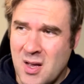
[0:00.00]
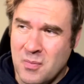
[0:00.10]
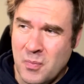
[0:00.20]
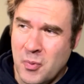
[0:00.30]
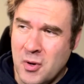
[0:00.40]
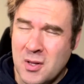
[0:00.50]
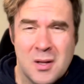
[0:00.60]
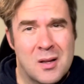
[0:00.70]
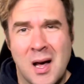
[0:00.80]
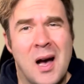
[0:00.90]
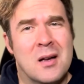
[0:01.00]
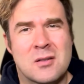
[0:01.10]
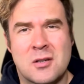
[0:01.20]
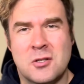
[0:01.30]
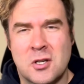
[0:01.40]
and putting the
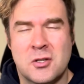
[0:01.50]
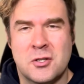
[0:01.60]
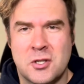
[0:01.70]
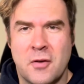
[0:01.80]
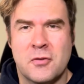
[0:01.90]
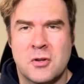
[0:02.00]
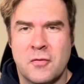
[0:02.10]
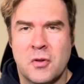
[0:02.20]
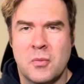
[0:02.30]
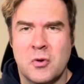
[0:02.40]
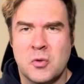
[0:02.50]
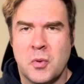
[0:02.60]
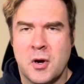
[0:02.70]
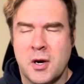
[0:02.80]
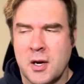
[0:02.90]
locks on Justin Jefferson for the most part.